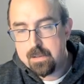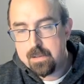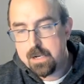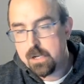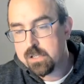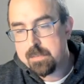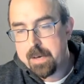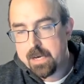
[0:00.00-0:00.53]
It
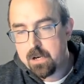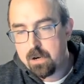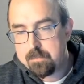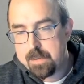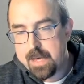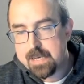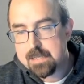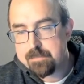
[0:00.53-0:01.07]
looks a bit
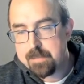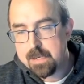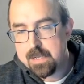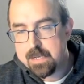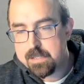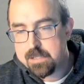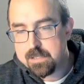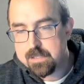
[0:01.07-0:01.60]
complex, but
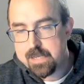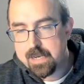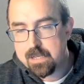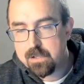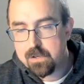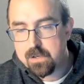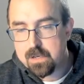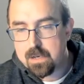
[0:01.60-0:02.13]
let's just take a
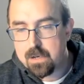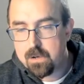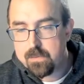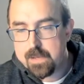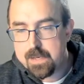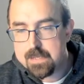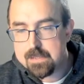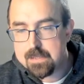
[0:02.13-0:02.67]
look on
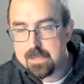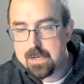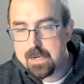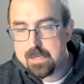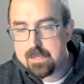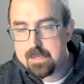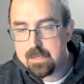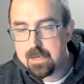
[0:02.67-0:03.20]
the
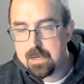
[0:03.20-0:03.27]
inside.